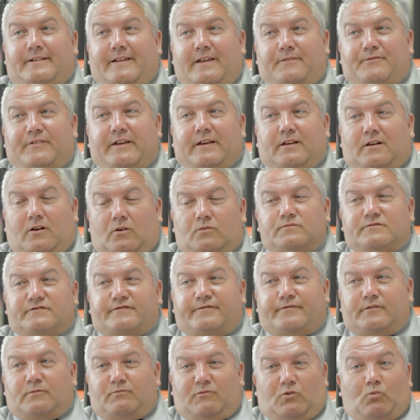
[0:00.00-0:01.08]
If it comes
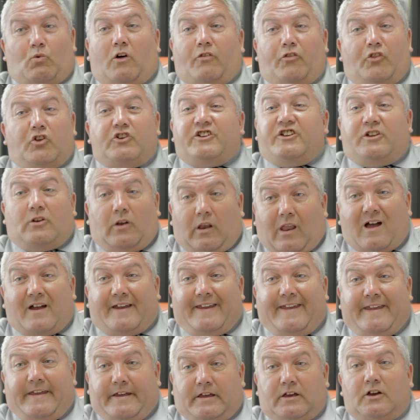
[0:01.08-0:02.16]
from the one that you
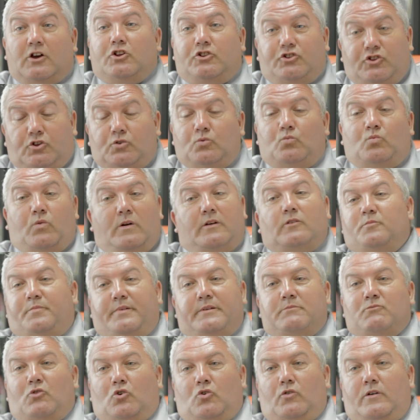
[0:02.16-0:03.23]
like, you will be
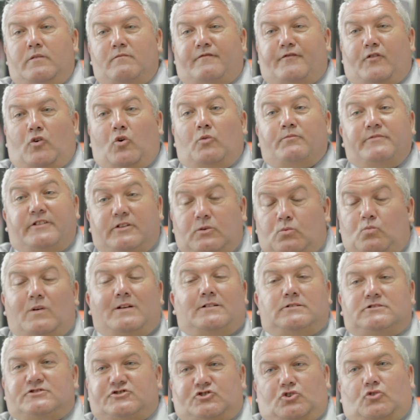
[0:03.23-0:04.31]
more informed, you
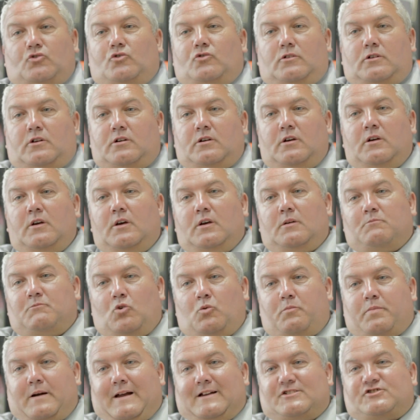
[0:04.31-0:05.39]
will talk
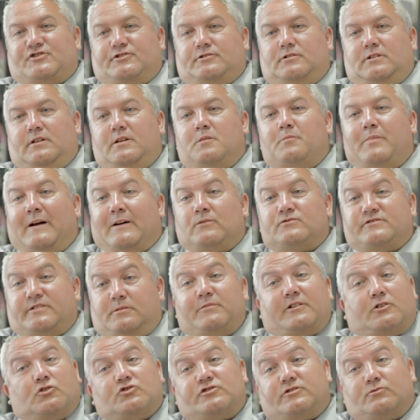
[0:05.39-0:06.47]
more passionately about it
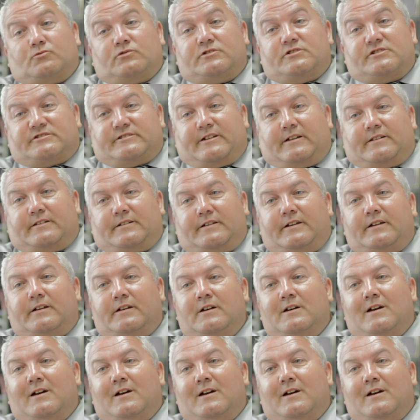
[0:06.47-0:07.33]
because you understand it,